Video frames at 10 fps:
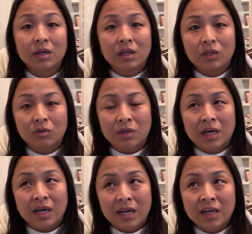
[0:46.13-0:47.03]
You
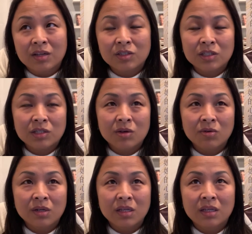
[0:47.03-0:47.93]
kind of
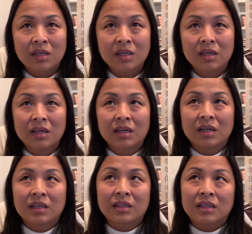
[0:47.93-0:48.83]
slowly
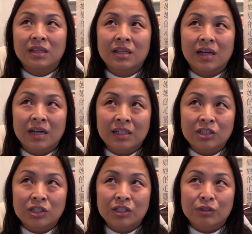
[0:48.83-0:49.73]

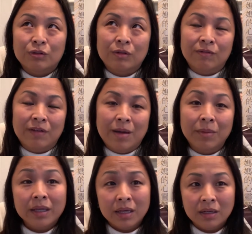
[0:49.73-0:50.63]
detach your
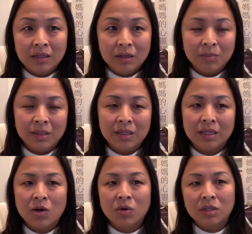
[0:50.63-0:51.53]
family a little bit,
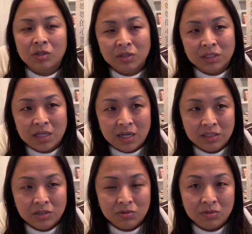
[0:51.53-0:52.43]
going to this high
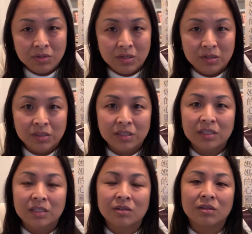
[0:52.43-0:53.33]
school years.
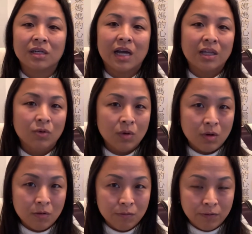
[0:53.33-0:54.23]
Got your
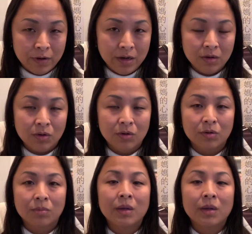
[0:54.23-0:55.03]
own friend group,